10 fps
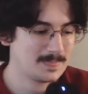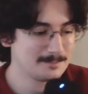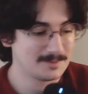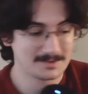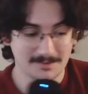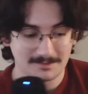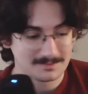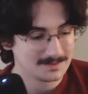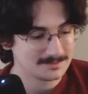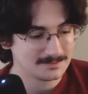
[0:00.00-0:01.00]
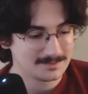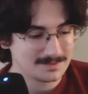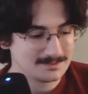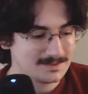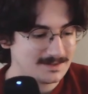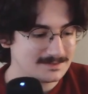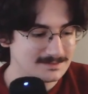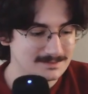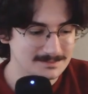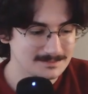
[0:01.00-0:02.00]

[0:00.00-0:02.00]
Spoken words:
My girlfriend loves the one that she has.